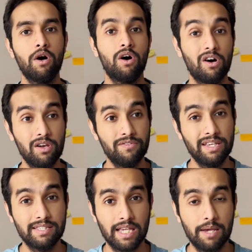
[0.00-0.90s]
all of the
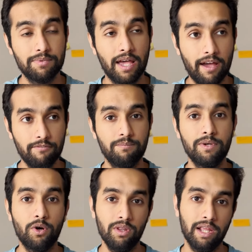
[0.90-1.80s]
exams have been
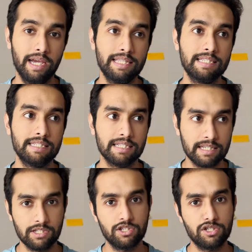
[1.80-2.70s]
online
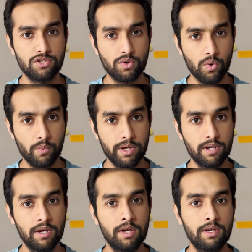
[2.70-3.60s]
since
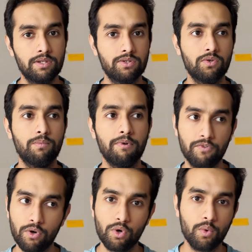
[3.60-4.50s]
COVID. So
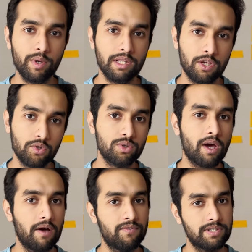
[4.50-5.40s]
before COVID, they used to
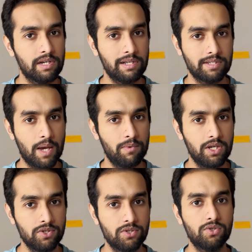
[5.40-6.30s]
have physical
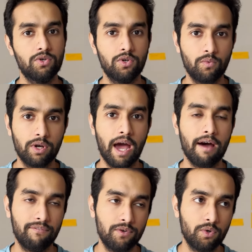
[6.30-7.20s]
examinations, so you would
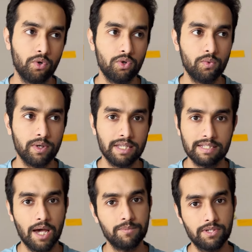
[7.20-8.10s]
have to go to an
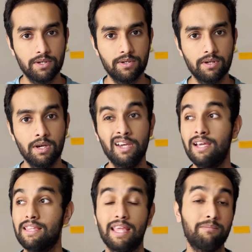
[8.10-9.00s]
exam center
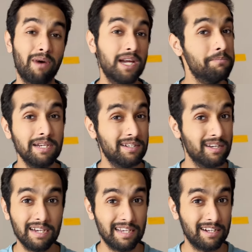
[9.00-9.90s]
that might be
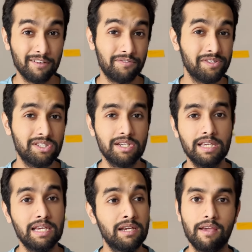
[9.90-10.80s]
in a different
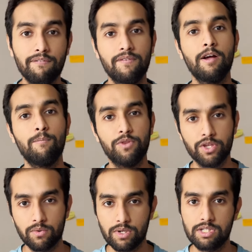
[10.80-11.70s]
city. If the
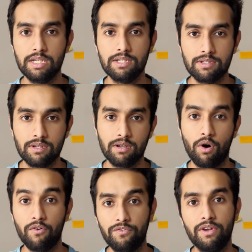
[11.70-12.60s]
university is
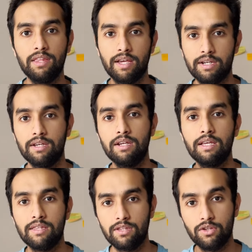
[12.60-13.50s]
offering that degree
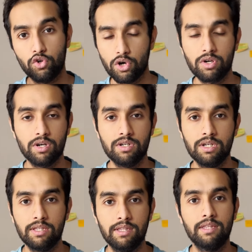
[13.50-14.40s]
in your country,
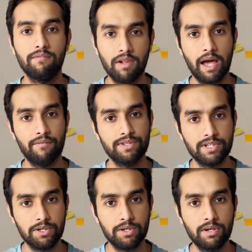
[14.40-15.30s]
then they will have a
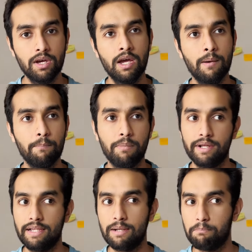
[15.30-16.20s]
center,
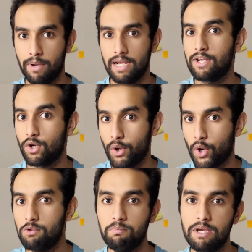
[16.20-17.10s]
but it might
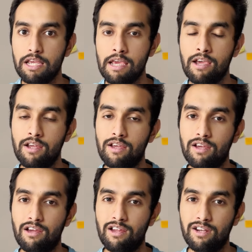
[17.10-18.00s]
not be
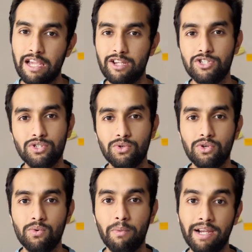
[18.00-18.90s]
nearest to
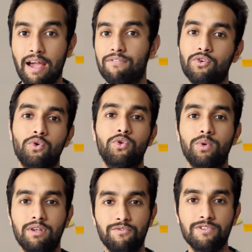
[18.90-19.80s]
you, might have to go to a
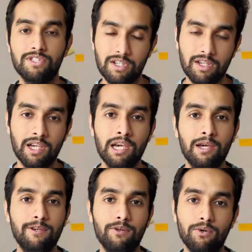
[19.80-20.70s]
different city
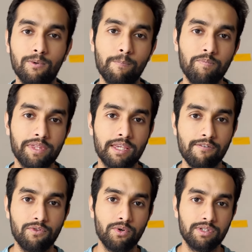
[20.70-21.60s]
to
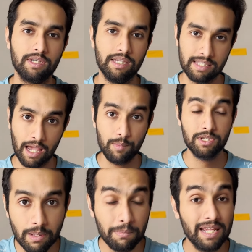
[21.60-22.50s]
give those exams.
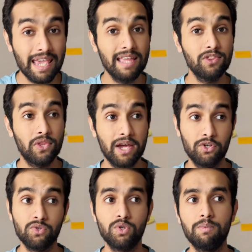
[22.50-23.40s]
But again, that
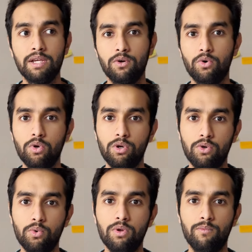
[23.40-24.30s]
used to be an old
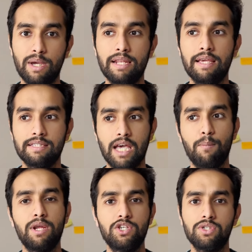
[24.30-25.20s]
rule when
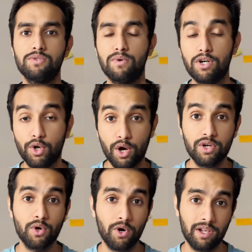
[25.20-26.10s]
examinations were
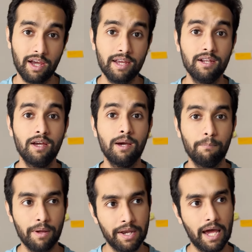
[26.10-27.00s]
not online.
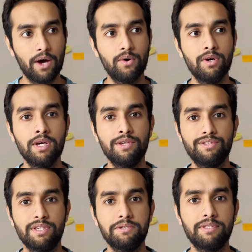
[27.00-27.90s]
But now,
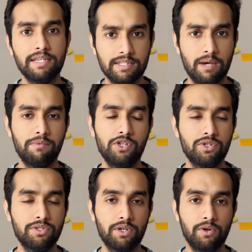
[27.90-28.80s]
since the
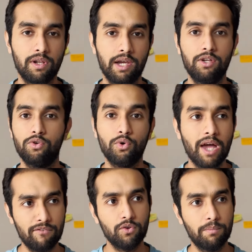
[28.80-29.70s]
examinations are online, you don't
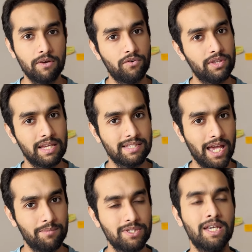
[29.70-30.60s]
have to pay for the
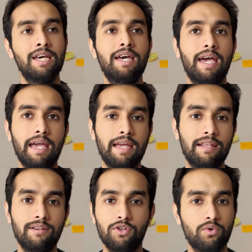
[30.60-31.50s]
exams
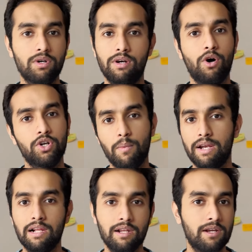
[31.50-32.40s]
and you are
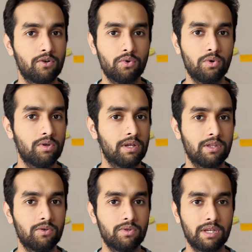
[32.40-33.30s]
automatically enrolled
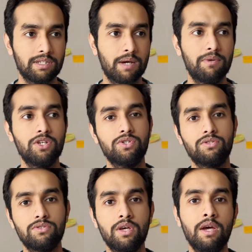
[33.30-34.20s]
into the
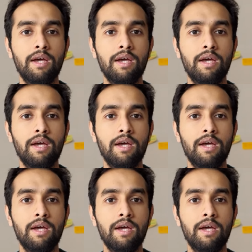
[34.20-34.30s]
examinations.